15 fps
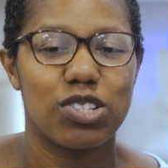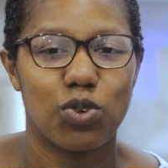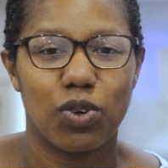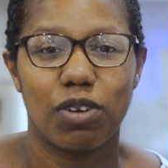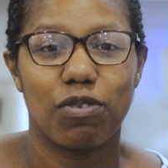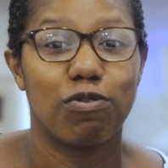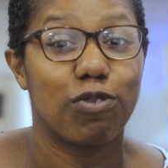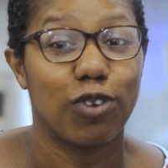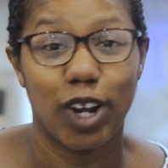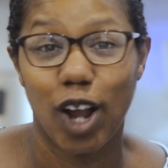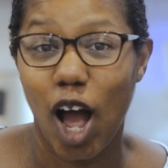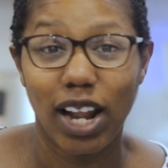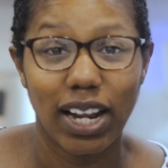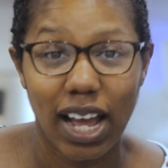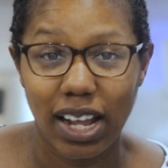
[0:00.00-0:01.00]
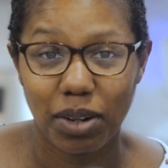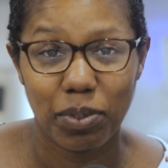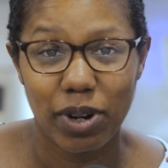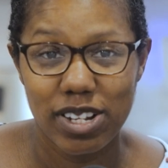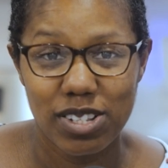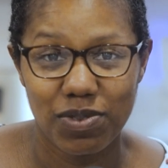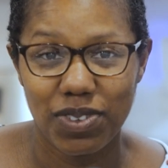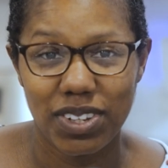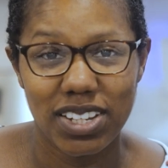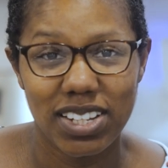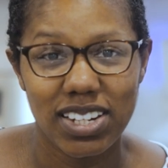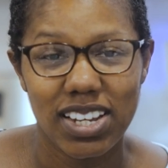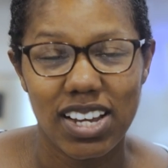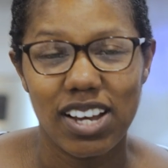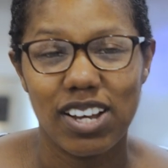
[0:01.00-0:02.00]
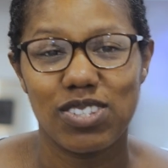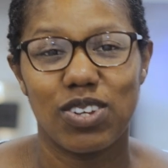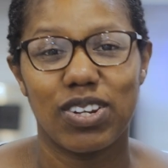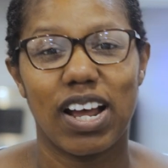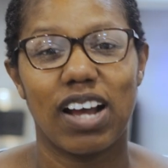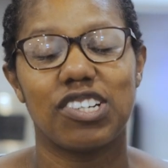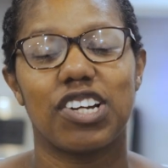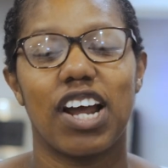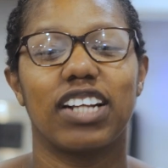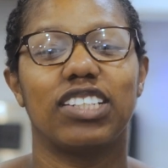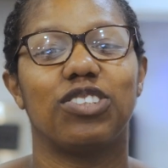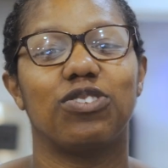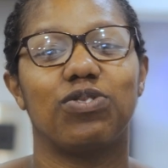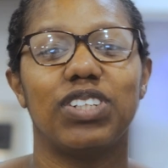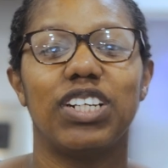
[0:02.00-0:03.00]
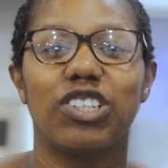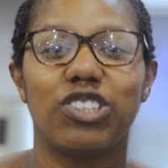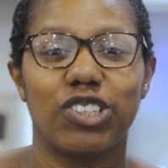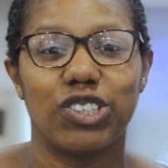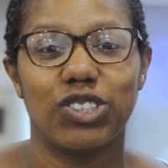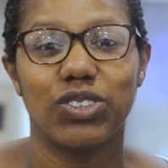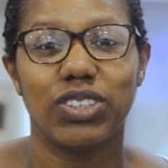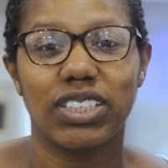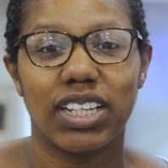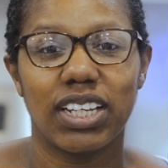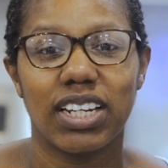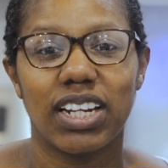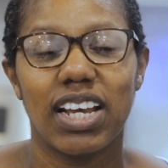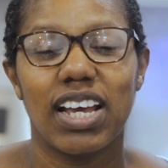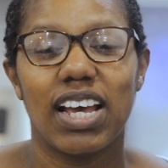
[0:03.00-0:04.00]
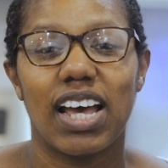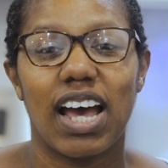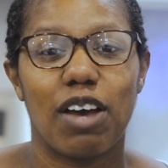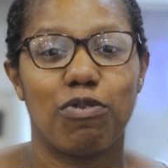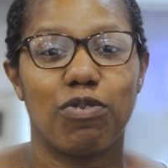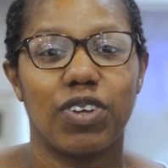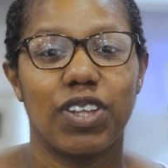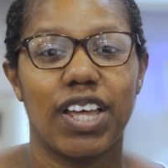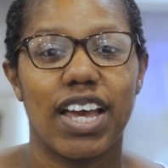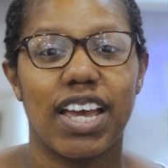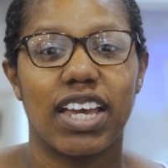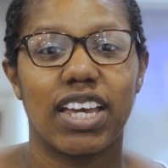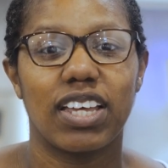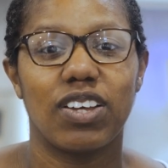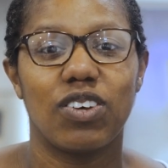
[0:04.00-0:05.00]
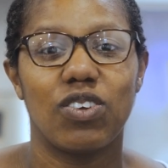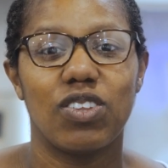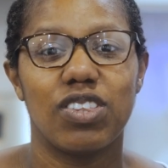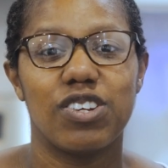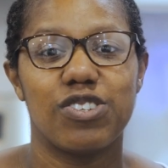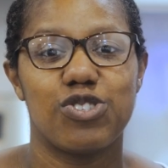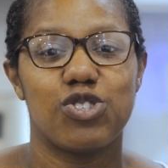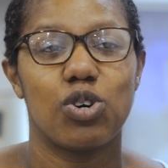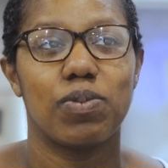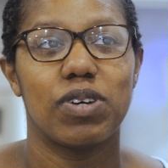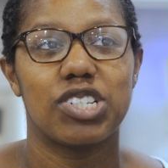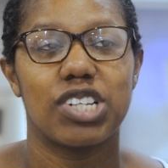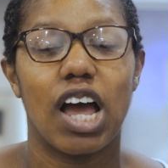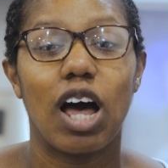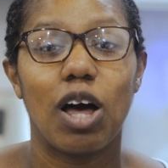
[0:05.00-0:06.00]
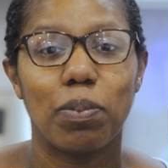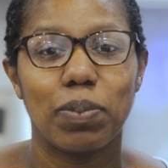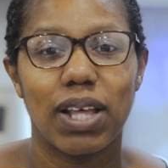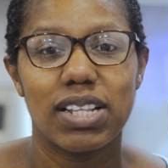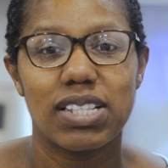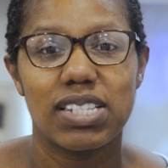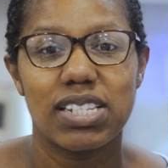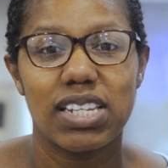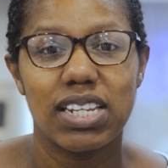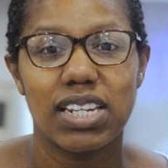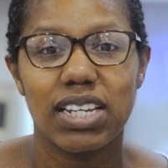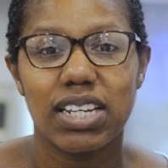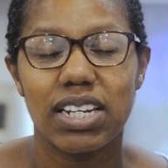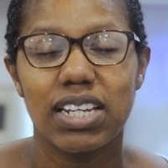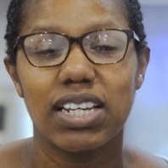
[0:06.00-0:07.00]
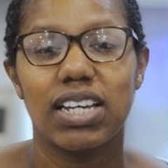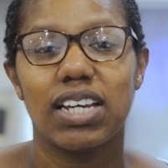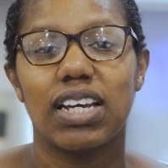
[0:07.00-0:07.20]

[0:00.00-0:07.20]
sort of forgot how to breastfeed. So now trying to reintroduce it, I feel like there's so much help that's needed.